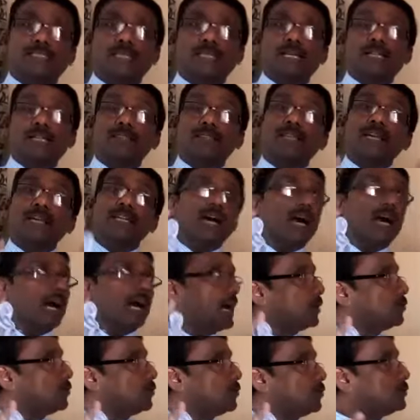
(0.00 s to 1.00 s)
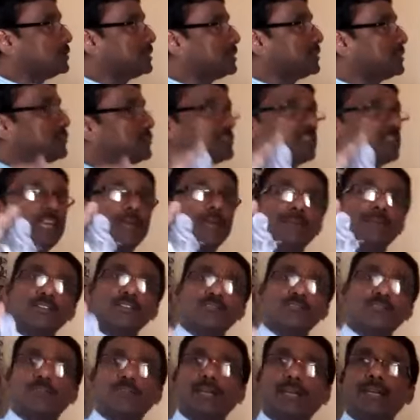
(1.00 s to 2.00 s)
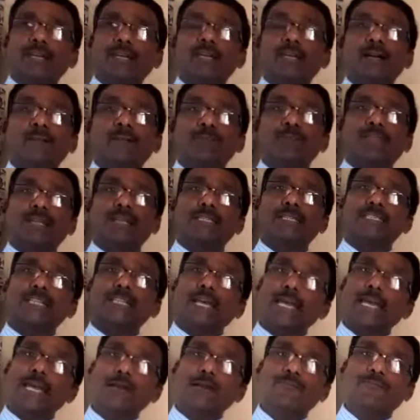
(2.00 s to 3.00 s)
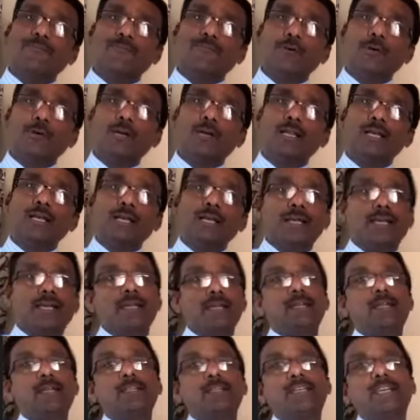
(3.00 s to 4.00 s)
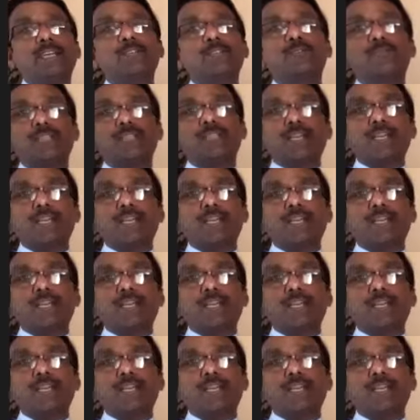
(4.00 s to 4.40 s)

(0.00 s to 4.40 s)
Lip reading: that how this chemistry is helpful in a day-to-day